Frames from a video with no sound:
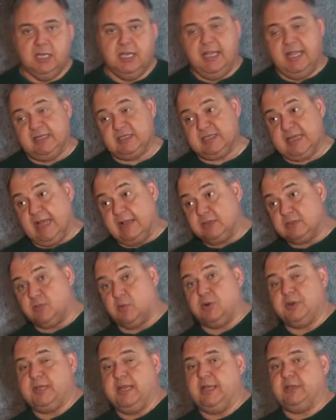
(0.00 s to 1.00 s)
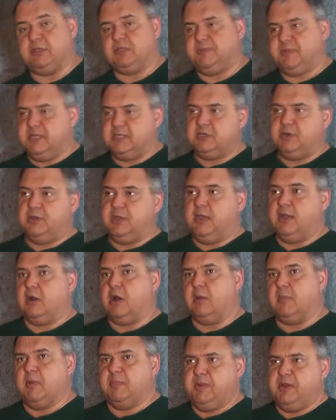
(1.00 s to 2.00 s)
It sounds more dangerous because you're thinking
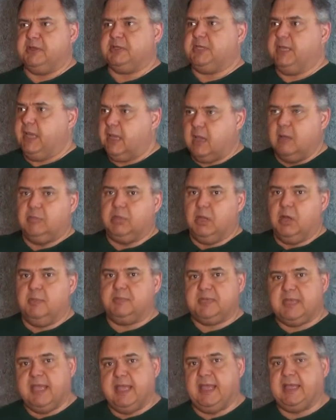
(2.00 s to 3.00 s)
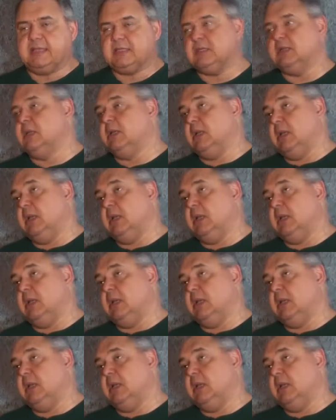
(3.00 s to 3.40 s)
armor piercing, it can blow up tanks.